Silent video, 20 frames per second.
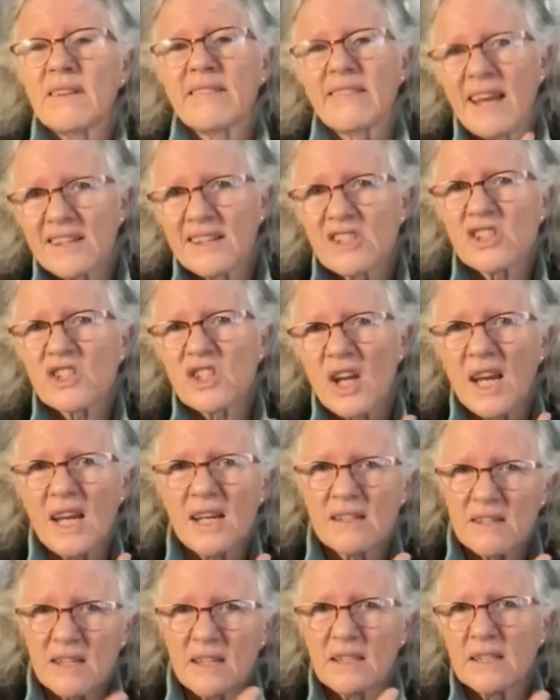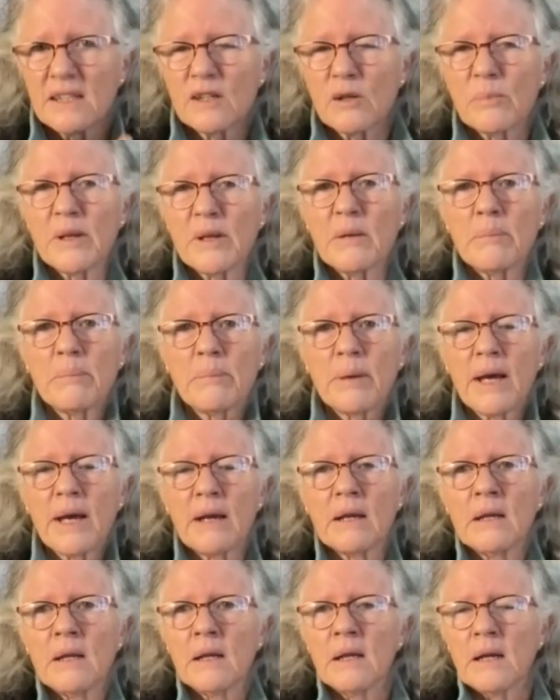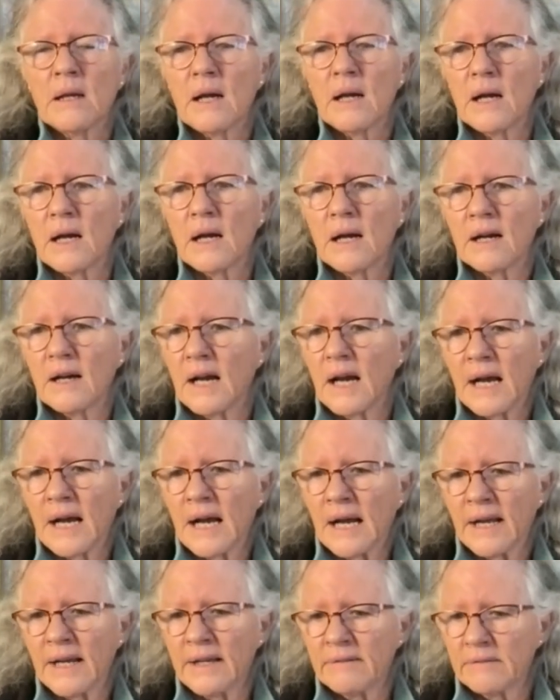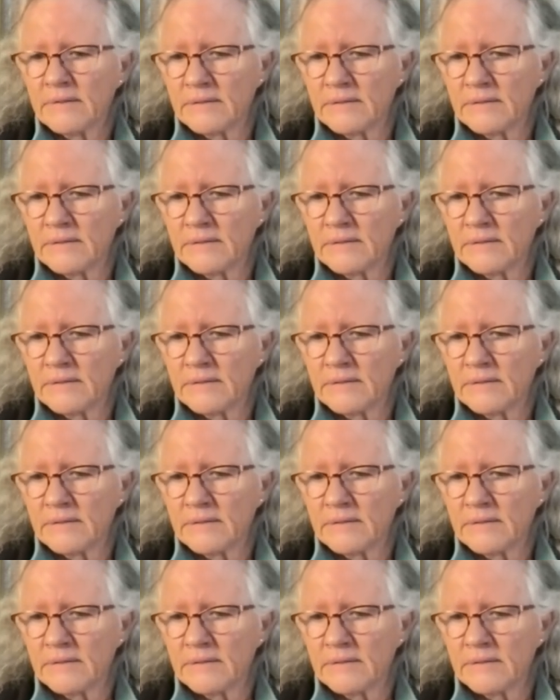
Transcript: that's changing a little bit, but I